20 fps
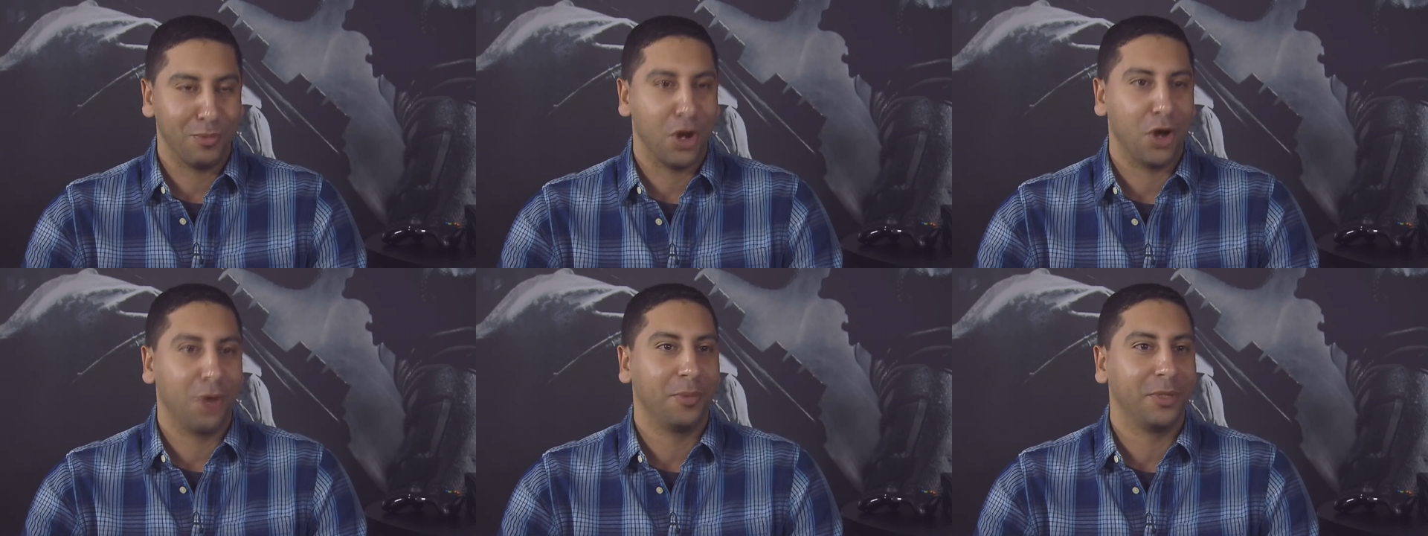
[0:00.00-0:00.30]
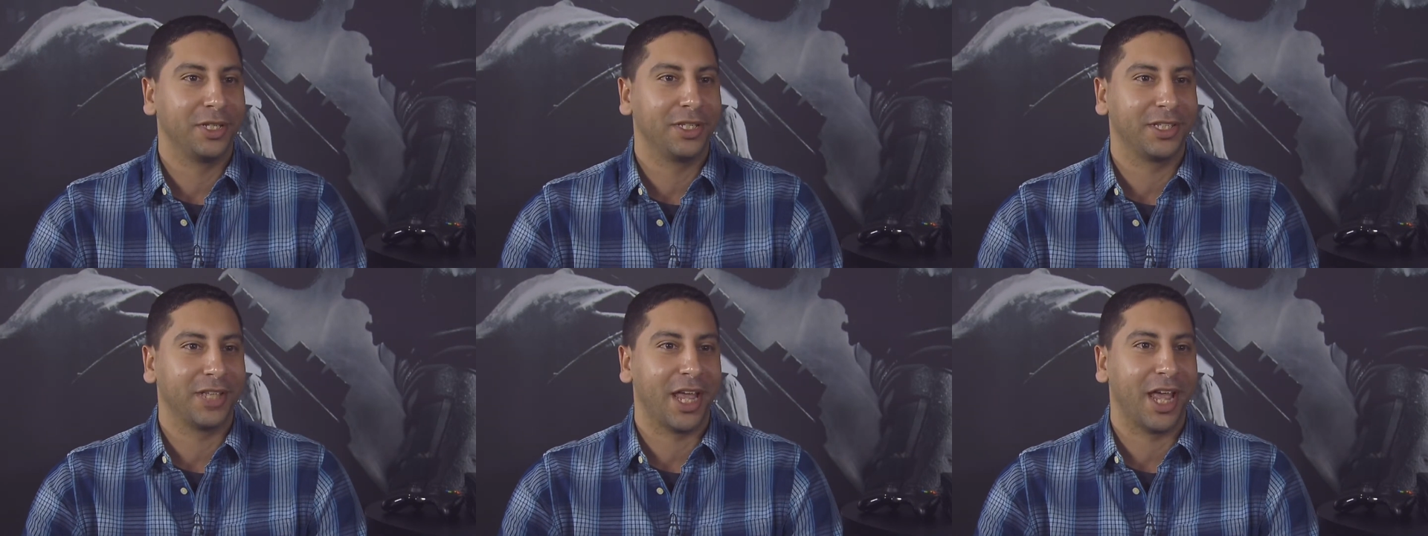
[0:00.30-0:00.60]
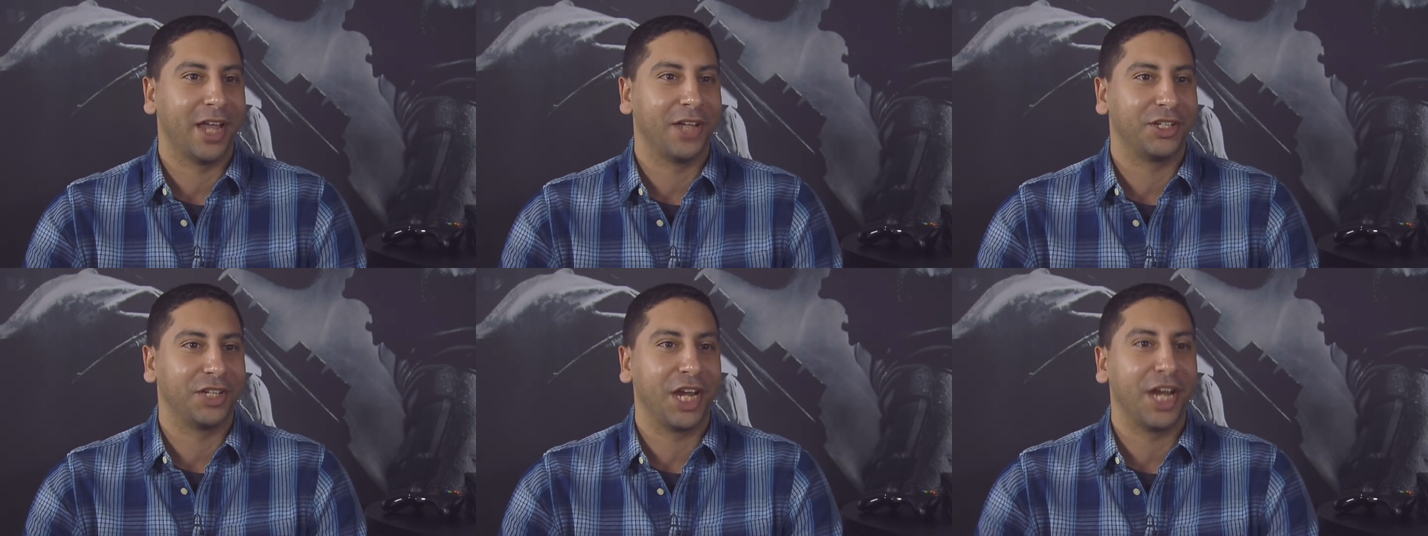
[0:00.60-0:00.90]
moments
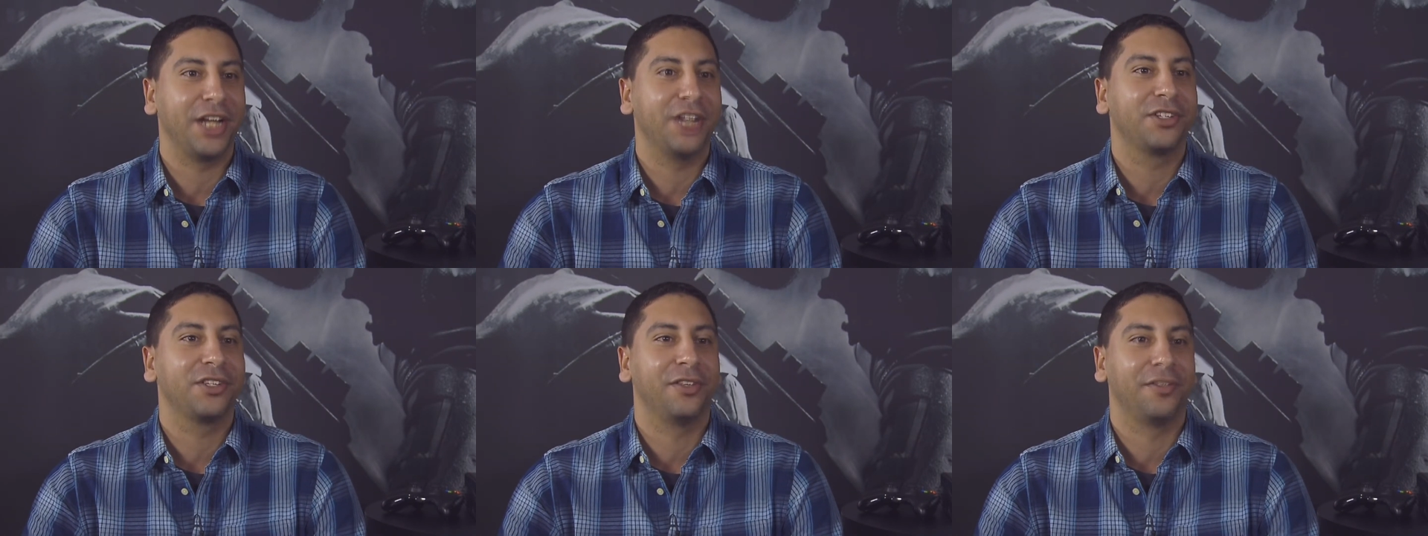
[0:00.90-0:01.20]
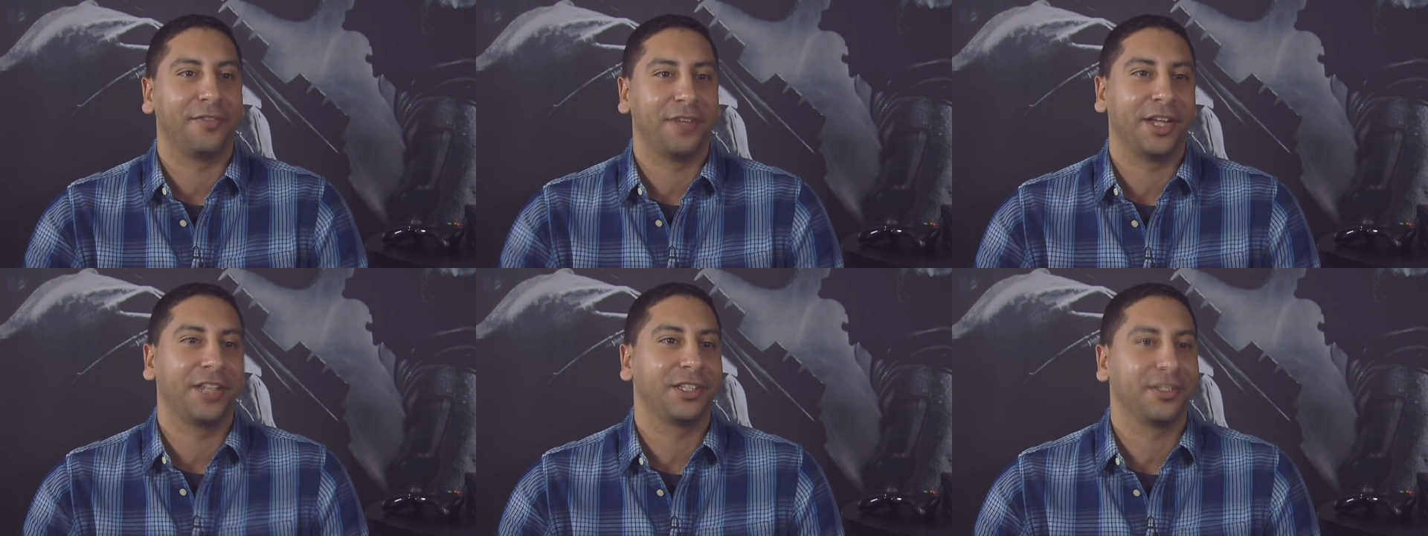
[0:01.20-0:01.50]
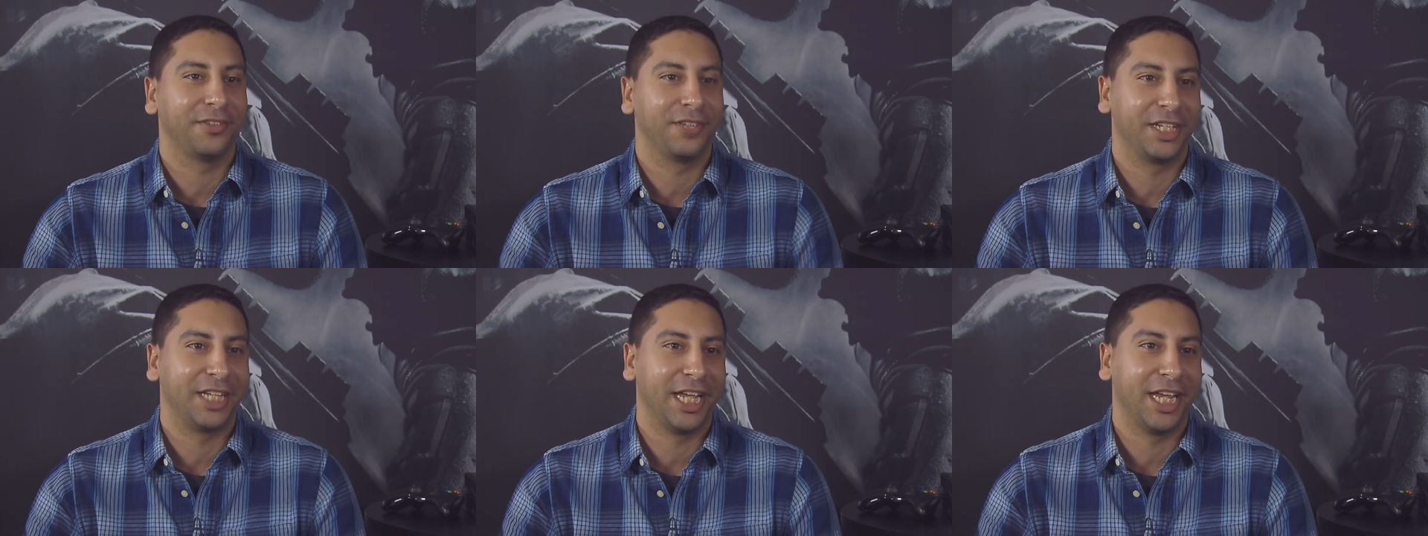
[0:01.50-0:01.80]
that change the
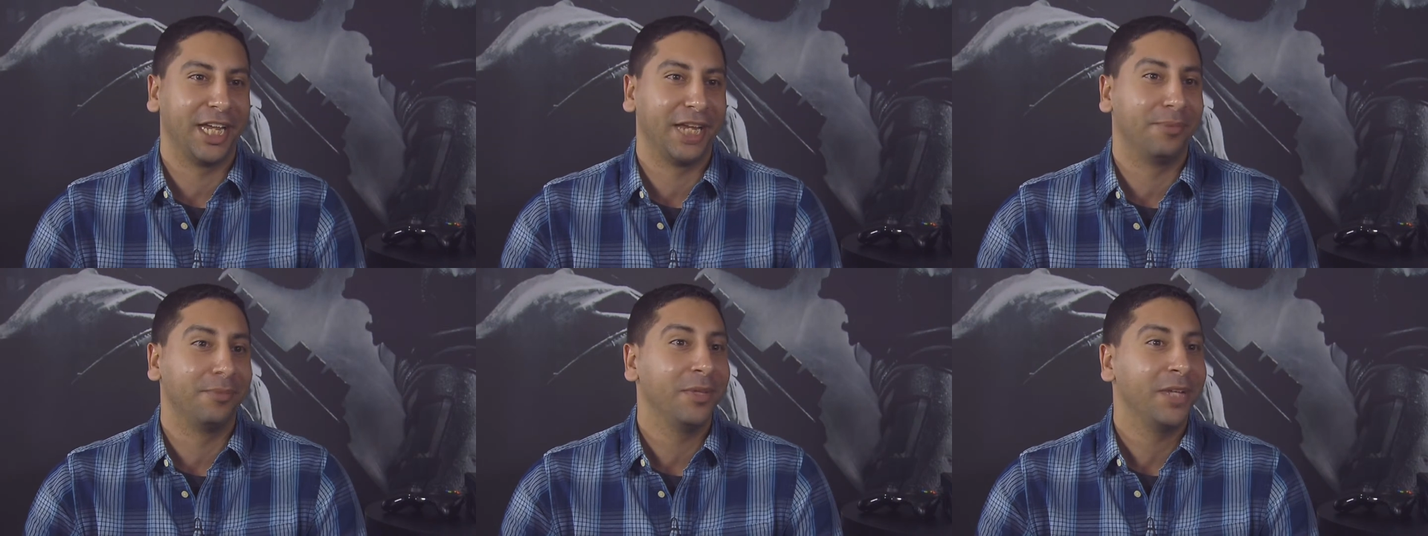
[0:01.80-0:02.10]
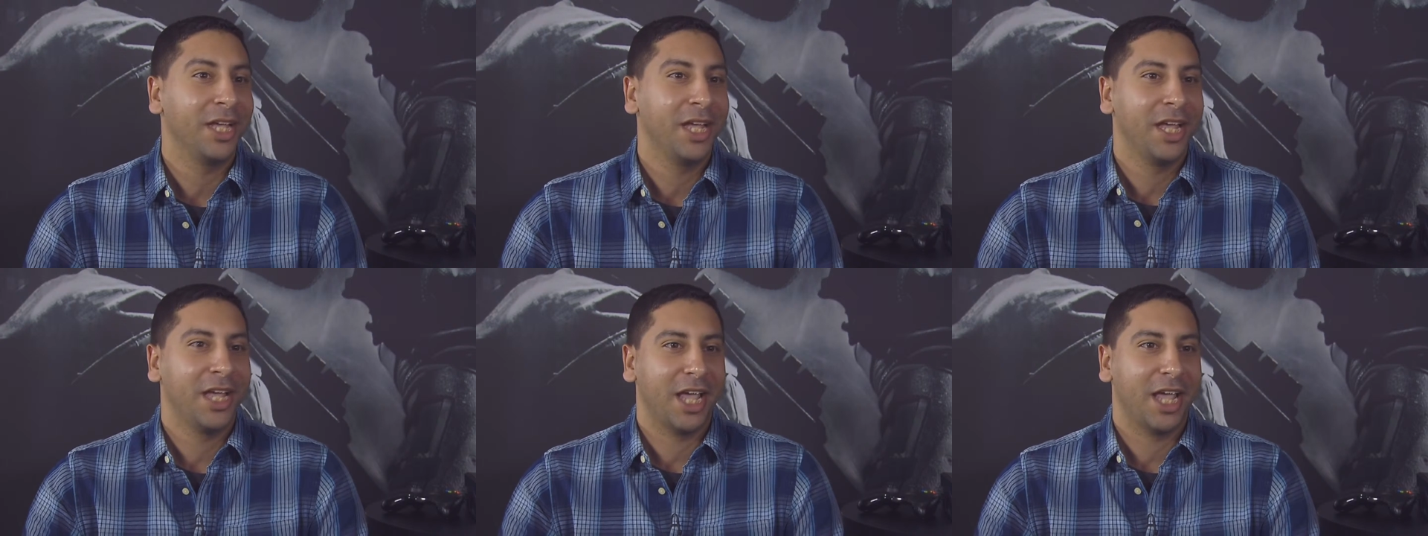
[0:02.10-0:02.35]
face of the game